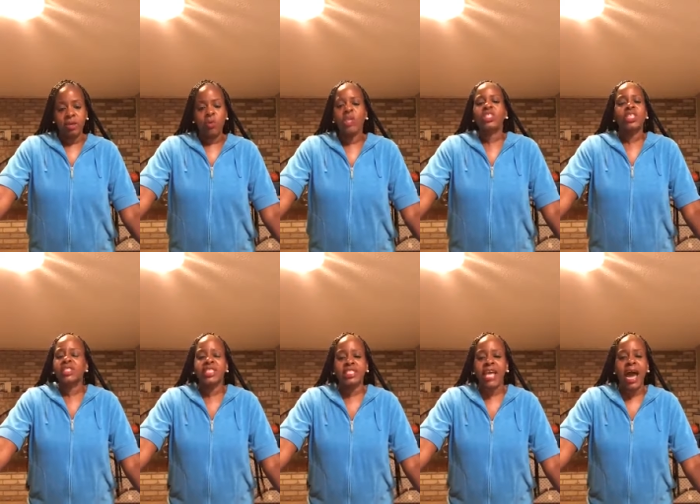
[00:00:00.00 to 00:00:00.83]
We
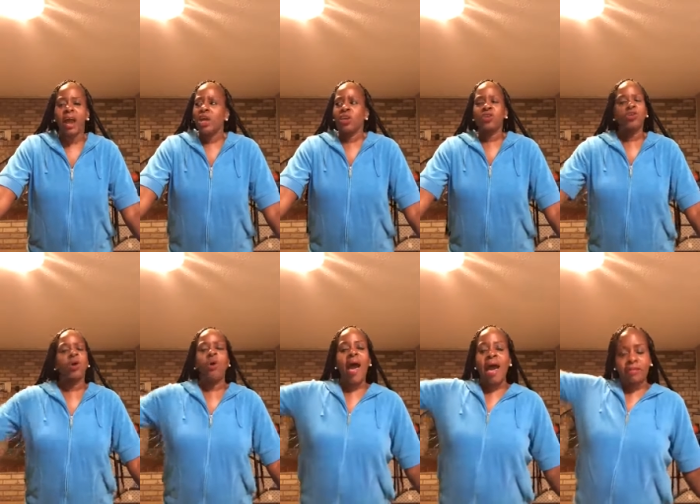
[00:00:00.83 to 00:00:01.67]
should desire. You
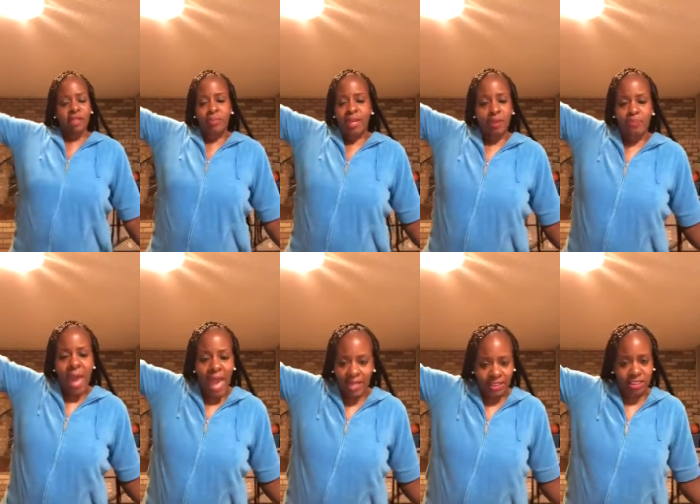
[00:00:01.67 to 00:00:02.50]
don't have to be a
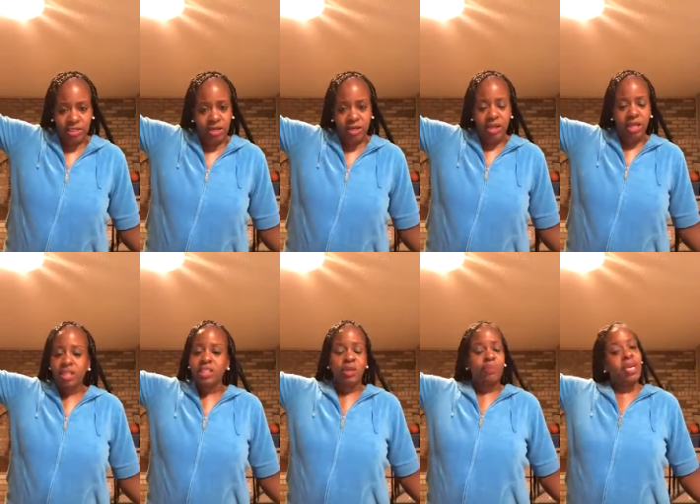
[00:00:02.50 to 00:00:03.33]
pastor
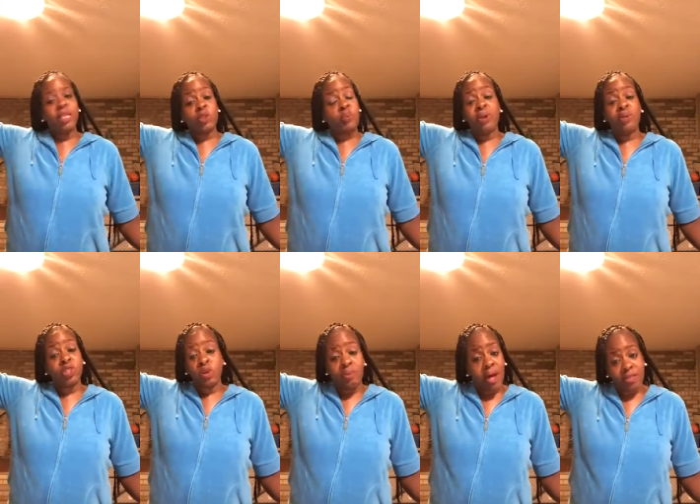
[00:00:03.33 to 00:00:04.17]
to be a
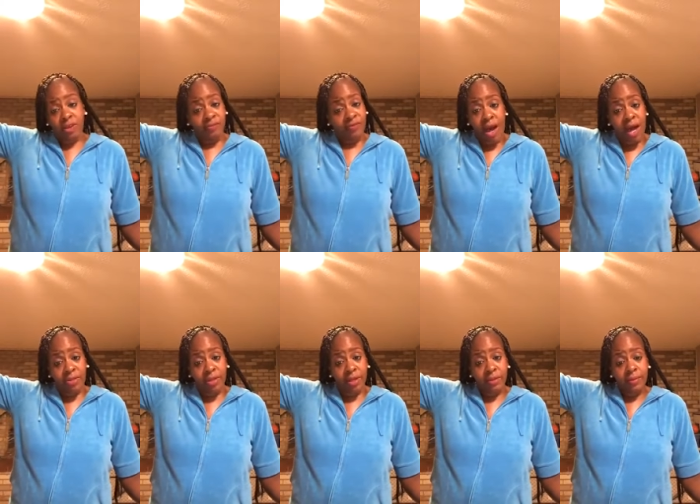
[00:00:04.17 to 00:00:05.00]
spiritual mother and
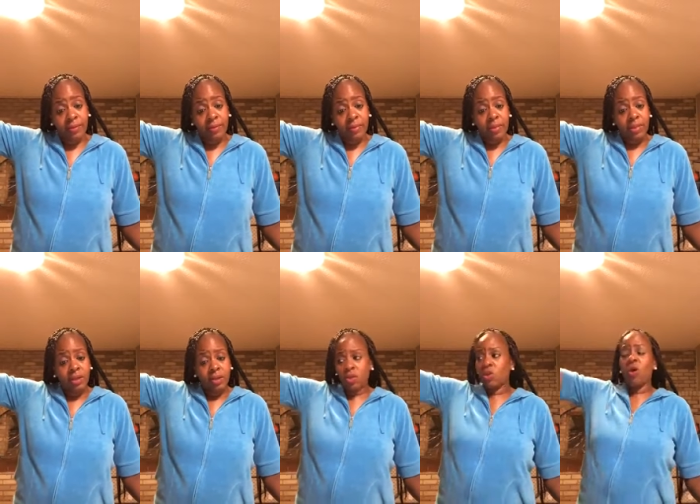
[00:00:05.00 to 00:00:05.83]
father.
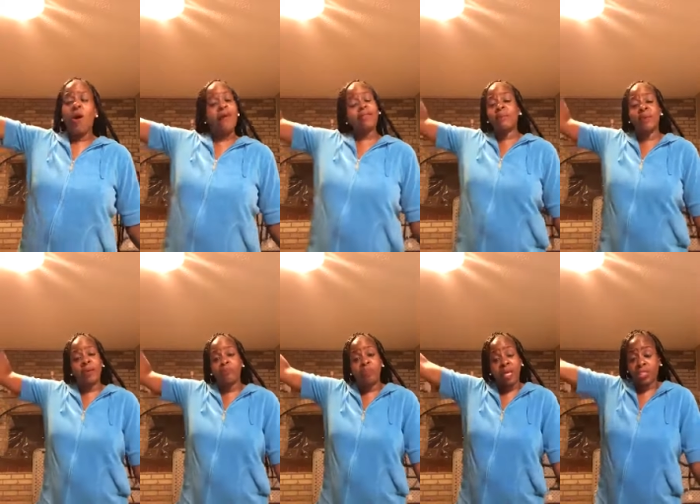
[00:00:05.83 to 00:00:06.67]
You don't have to be
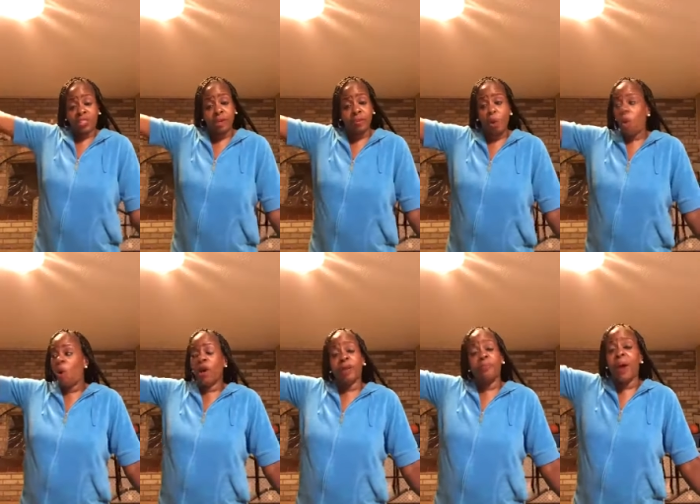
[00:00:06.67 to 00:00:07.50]
a bishop
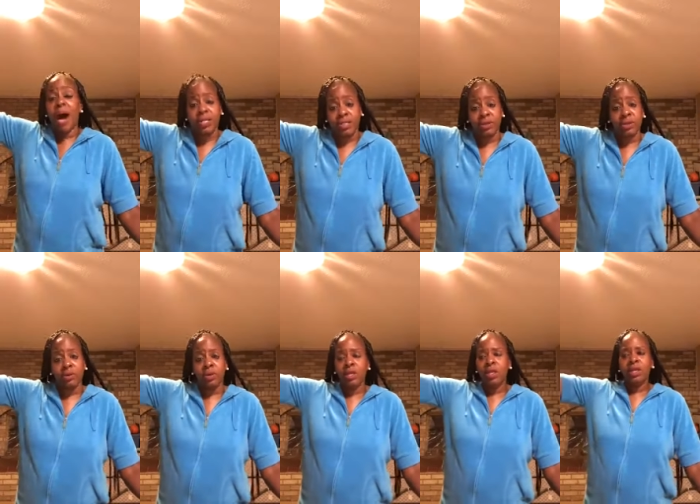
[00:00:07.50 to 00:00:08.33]
or an
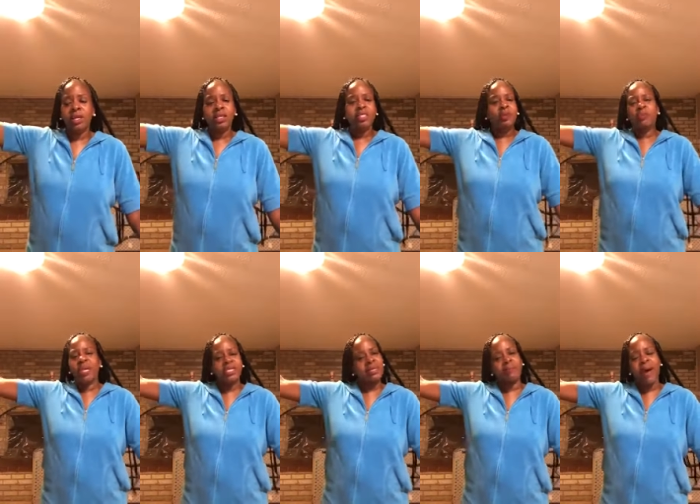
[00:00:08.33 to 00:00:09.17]
apostle to
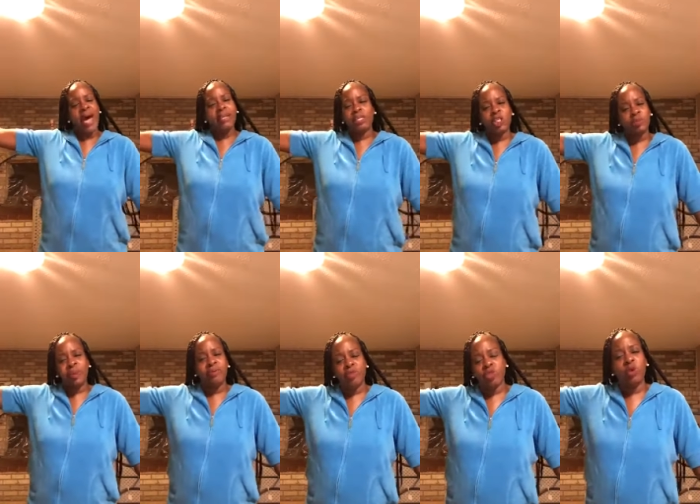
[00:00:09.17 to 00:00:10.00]
be somebody's
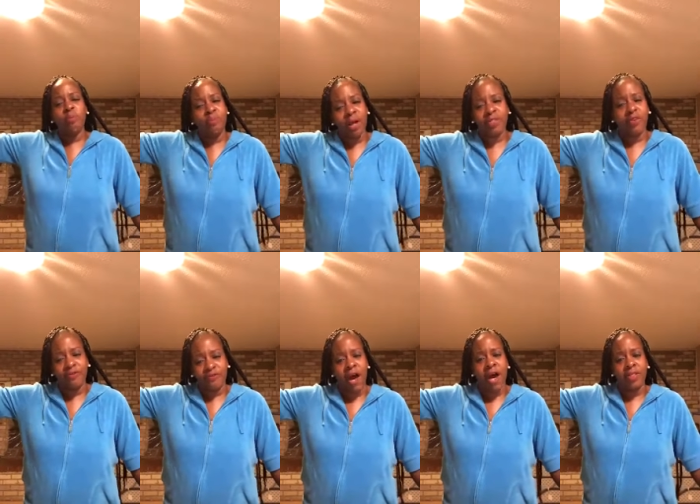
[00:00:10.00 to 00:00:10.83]
spiritual mother or
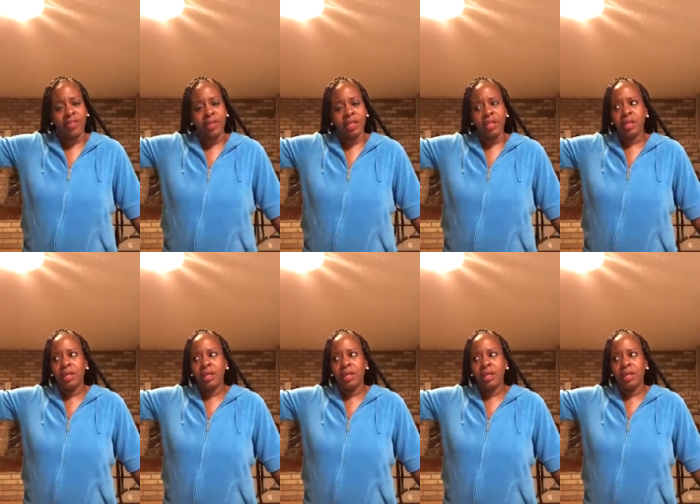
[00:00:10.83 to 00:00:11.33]
father.